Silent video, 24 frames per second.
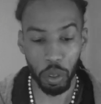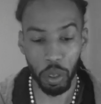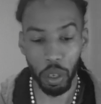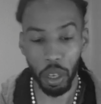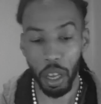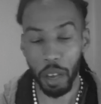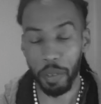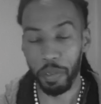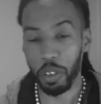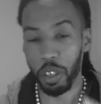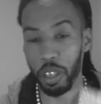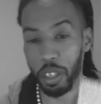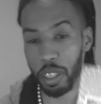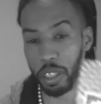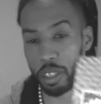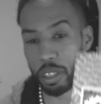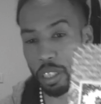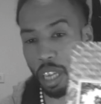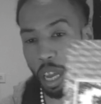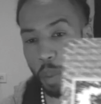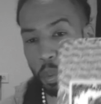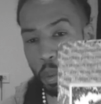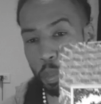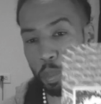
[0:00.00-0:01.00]
If you're this
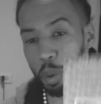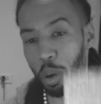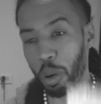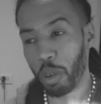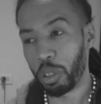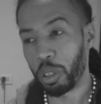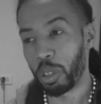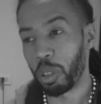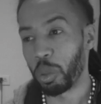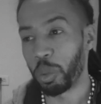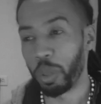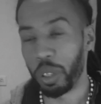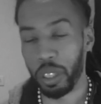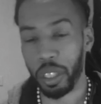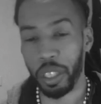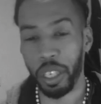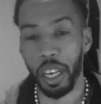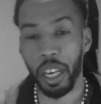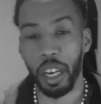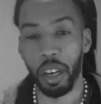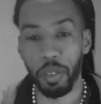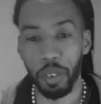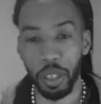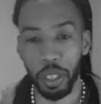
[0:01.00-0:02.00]
type of person who is
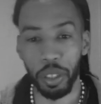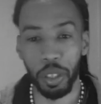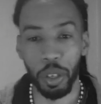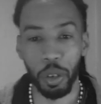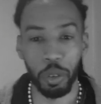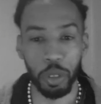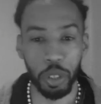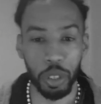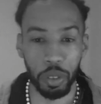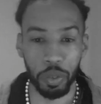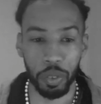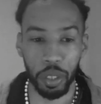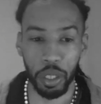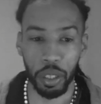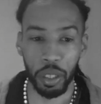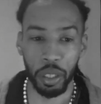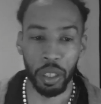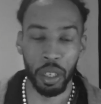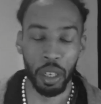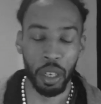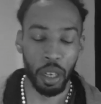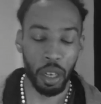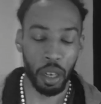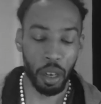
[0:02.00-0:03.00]
caring, nurturing,
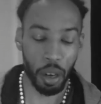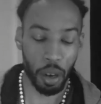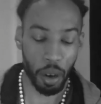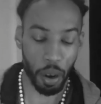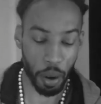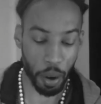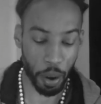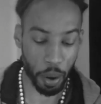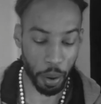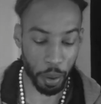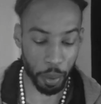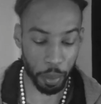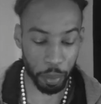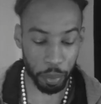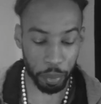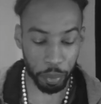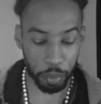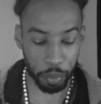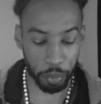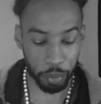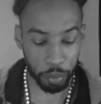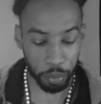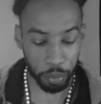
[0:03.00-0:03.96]
um,